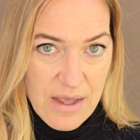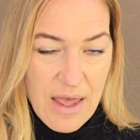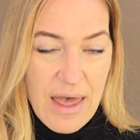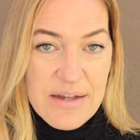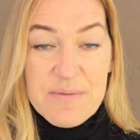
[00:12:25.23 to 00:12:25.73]

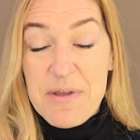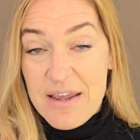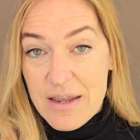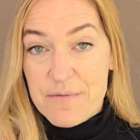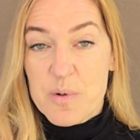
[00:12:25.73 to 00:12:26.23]
And
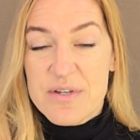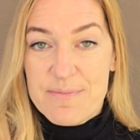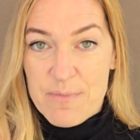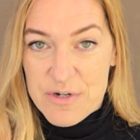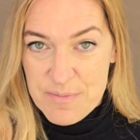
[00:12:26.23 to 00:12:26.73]
speaking of
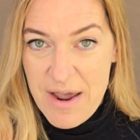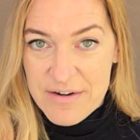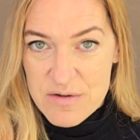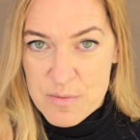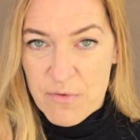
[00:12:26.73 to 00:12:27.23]

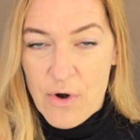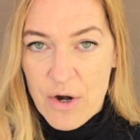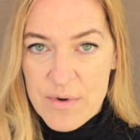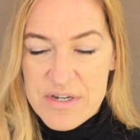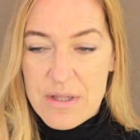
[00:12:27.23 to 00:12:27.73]
perspectives, before I
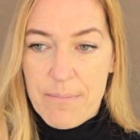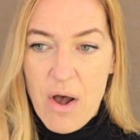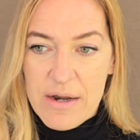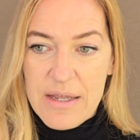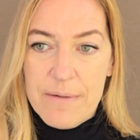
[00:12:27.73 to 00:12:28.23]
go into the
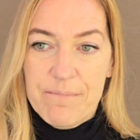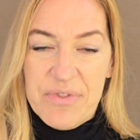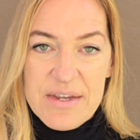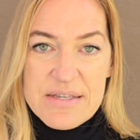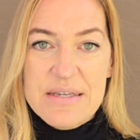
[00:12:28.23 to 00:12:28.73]
body,
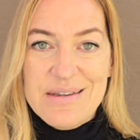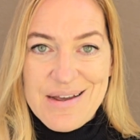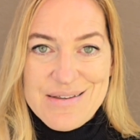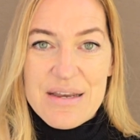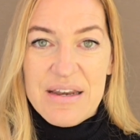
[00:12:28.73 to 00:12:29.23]
this
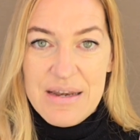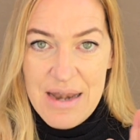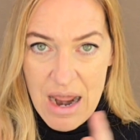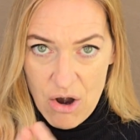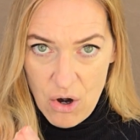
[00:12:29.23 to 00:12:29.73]
does
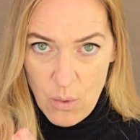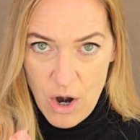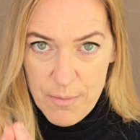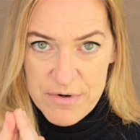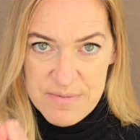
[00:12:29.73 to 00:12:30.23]
narrow
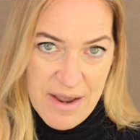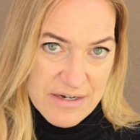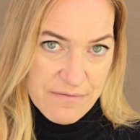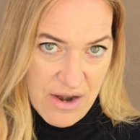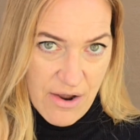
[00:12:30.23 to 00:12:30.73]
our
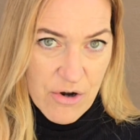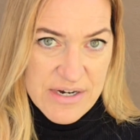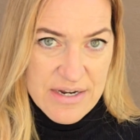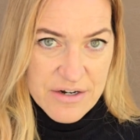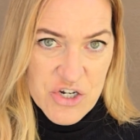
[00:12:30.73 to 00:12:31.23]
perspective. Now, I already
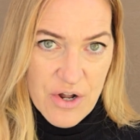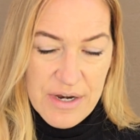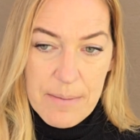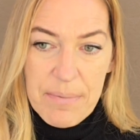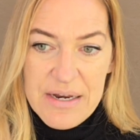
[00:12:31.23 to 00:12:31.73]
touched on
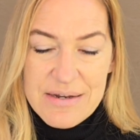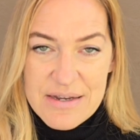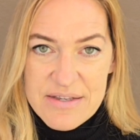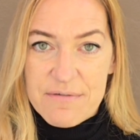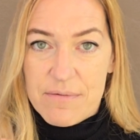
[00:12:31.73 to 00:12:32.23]
it, but it
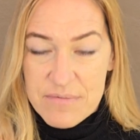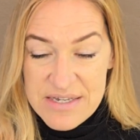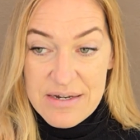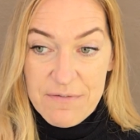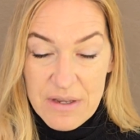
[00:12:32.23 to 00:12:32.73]
does
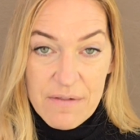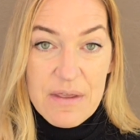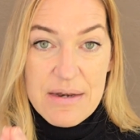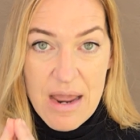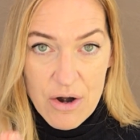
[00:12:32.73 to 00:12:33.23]

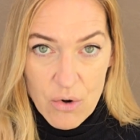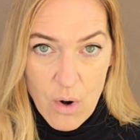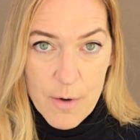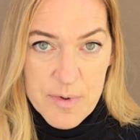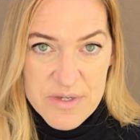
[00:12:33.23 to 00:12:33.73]
significantly narrow
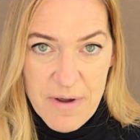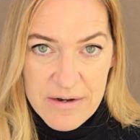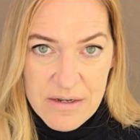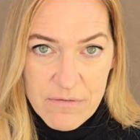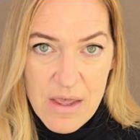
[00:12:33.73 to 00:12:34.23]
our
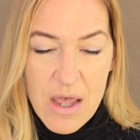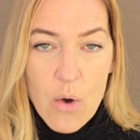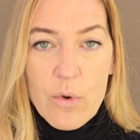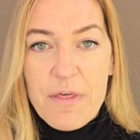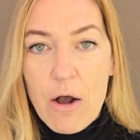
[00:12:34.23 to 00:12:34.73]
perspective
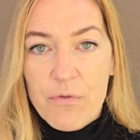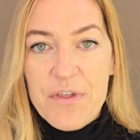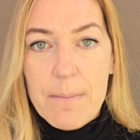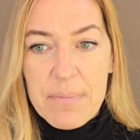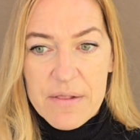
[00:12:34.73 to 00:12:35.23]
without
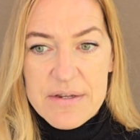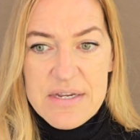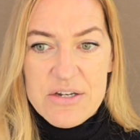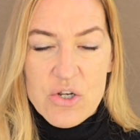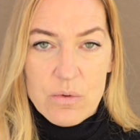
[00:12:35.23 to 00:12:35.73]
the
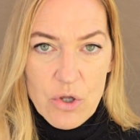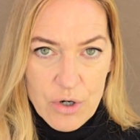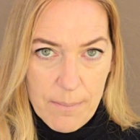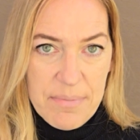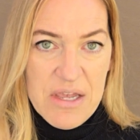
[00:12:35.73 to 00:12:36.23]
ability to
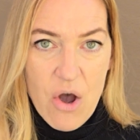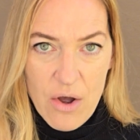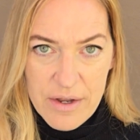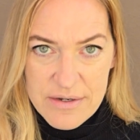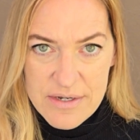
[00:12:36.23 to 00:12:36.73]
look
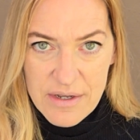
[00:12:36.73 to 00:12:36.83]
beyond,